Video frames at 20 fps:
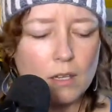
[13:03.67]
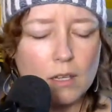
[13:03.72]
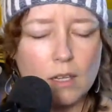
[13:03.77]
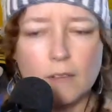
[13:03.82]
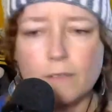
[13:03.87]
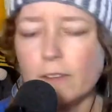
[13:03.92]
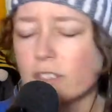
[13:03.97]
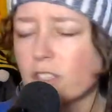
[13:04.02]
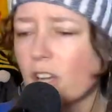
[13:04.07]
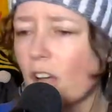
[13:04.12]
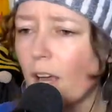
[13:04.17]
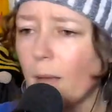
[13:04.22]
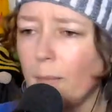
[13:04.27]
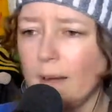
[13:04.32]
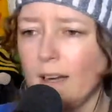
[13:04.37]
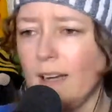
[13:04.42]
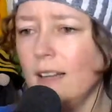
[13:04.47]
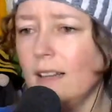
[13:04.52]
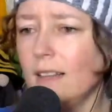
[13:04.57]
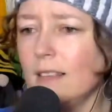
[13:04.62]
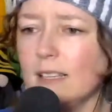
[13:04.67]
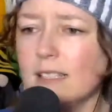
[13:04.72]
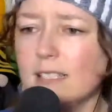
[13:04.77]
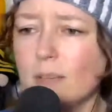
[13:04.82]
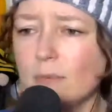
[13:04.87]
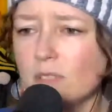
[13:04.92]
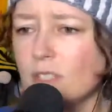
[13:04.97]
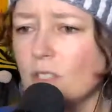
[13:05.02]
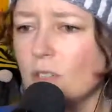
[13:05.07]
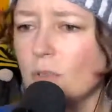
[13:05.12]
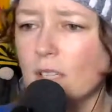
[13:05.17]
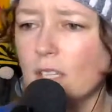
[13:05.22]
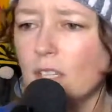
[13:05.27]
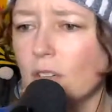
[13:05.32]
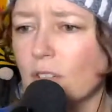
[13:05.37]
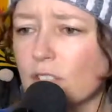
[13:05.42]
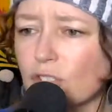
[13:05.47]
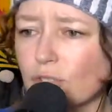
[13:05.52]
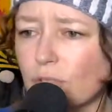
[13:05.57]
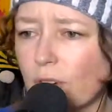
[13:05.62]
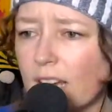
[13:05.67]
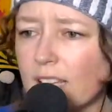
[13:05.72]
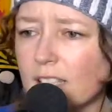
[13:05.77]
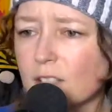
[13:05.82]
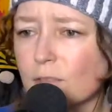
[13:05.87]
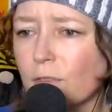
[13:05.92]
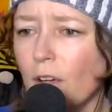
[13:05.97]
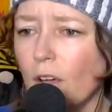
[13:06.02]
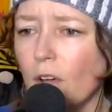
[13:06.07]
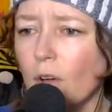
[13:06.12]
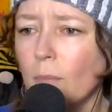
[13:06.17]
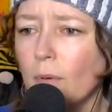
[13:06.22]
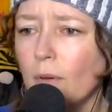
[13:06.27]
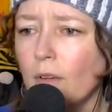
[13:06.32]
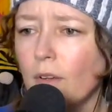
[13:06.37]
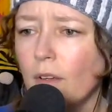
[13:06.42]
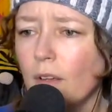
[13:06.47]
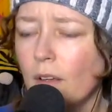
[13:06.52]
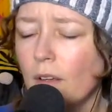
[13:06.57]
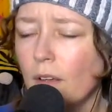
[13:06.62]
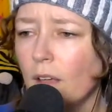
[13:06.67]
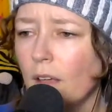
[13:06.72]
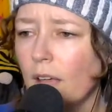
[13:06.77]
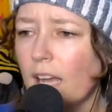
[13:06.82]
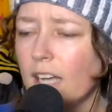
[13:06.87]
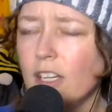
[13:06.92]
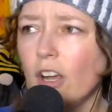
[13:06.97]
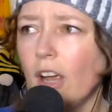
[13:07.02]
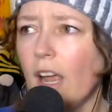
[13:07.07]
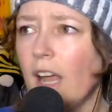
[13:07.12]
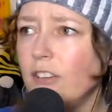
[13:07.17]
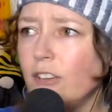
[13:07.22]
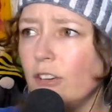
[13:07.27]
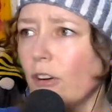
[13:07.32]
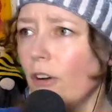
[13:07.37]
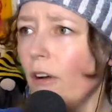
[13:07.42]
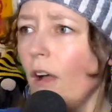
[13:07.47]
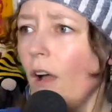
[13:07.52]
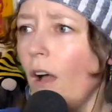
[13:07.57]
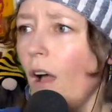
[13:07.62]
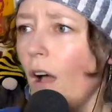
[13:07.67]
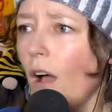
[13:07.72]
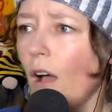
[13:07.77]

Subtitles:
If you talk about any of the things he was doing, you're a transphobe, and you're,